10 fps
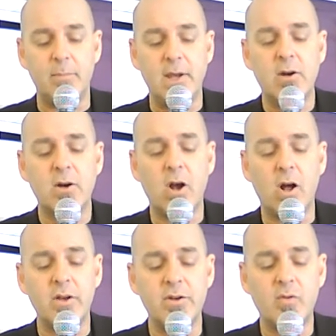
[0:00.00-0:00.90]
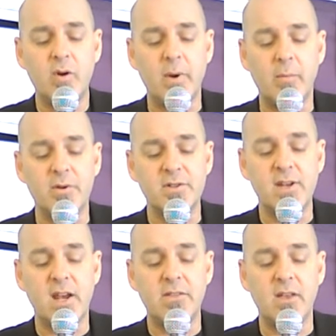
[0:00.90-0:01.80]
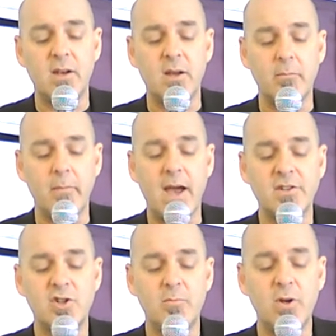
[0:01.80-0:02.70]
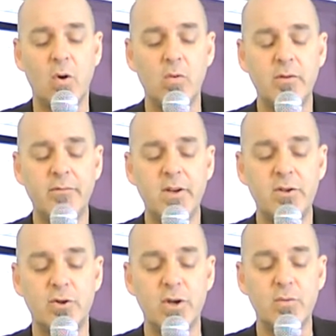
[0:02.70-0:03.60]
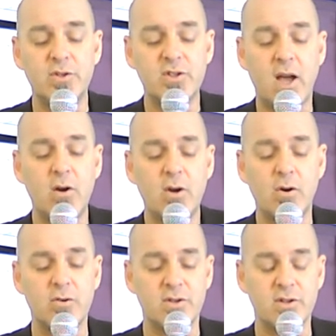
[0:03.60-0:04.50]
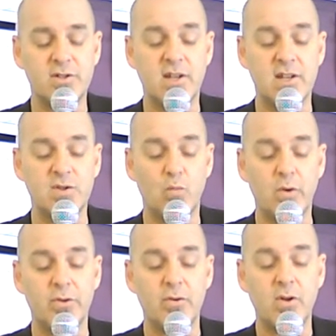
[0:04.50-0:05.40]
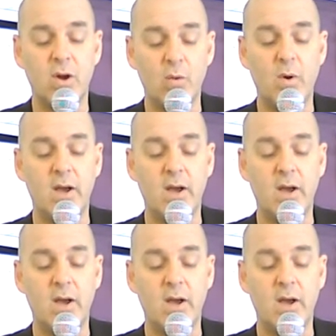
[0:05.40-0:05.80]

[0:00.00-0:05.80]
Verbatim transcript: And Peter, calling to remembrance, saith unto him, Master, behold, the fig tree which thou cursest is withered